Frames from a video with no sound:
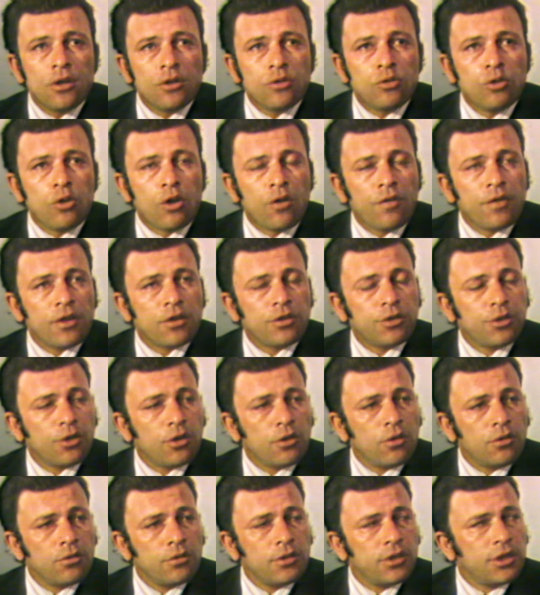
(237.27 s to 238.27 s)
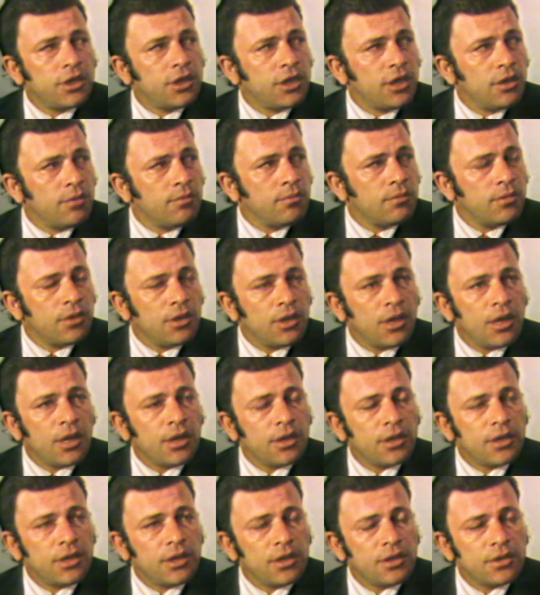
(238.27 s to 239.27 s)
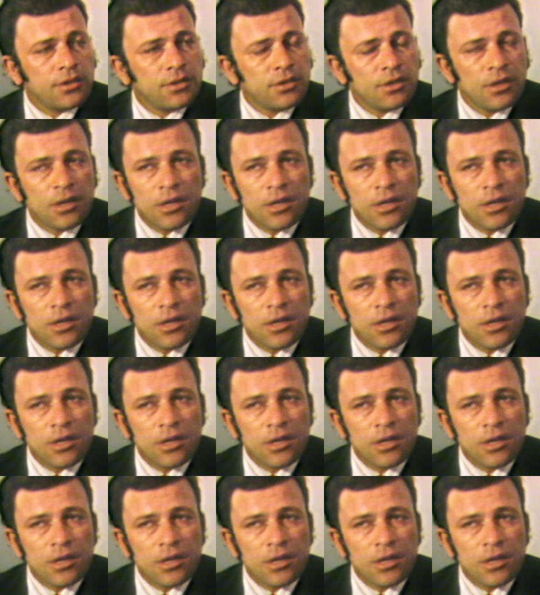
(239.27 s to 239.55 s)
to overthrow him and his.